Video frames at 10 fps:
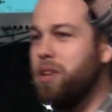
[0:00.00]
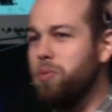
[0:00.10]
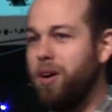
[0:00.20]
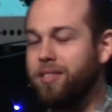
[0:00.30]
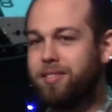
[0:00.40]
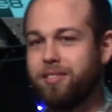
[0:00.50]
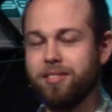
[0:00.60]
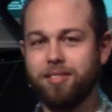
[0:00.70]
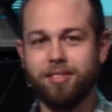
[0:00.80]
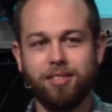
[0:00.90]
He
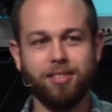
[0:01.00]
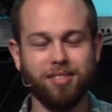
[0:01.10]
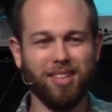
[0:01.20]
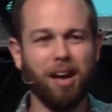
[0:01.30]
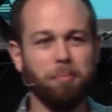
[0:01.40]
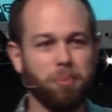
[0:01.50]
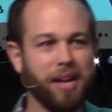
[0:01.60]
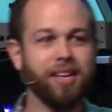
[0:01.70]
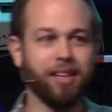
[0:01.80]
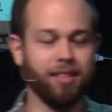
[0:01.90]
wants to stop
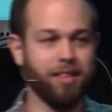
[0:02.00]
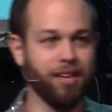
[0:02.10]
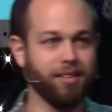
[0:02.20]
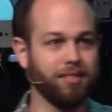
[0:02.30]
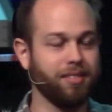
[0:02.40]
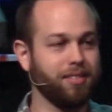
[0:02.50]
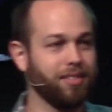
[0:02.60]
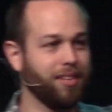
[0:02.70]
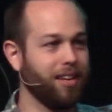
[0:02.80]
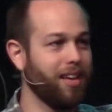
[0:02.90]
breaking things,
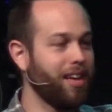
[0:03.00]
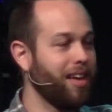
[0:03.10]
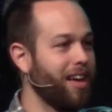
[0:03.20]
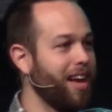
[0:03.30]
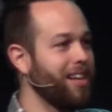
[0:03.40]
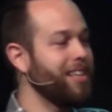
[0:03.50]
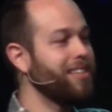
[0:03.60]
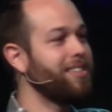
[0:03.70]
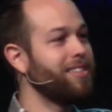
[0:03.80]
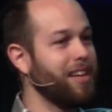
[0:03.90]
and
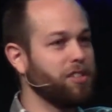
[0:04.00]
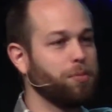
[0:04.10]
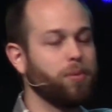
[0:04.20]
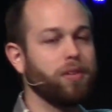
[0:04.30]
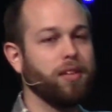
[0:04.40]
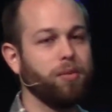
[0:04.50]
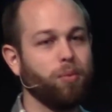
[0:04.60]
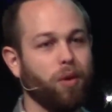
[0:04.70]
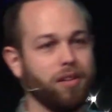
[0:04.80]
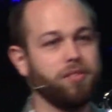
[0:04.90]
he desperately
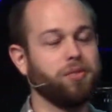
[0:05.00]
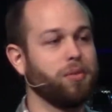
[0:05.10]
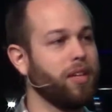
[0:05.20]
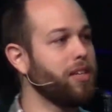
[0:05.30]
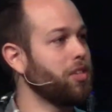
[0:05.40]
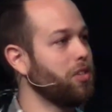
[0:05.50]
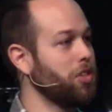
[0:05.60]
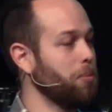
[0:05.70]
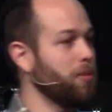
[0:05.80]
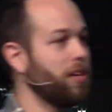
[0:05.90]
wants
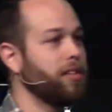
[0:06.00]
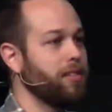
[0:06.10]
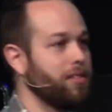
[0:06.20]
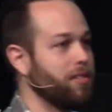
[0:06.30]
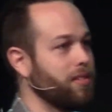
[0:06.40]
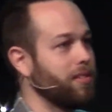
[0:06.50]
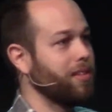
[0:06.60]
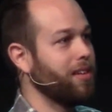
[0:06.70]
relationship with others.